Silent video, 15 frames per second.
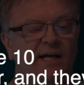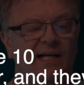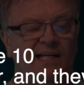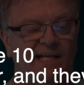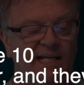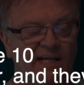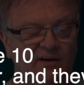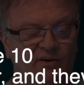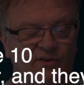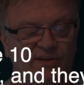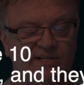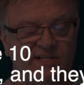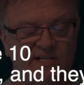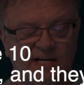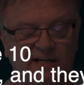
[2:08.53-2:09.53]
Heal
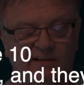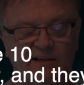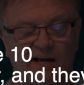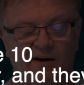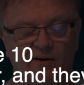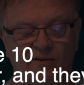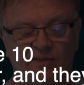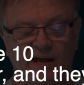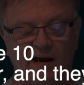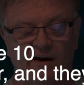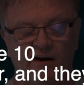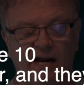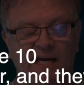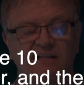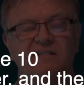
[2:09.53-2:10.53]
the sick that are
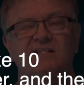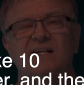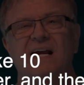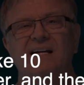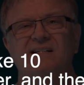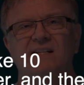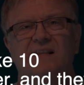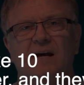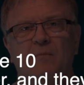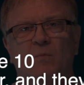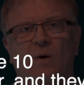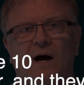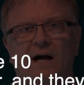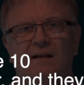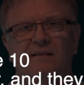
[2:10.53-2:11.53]
there and say to them
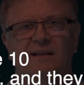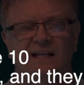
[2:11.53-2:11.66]
what?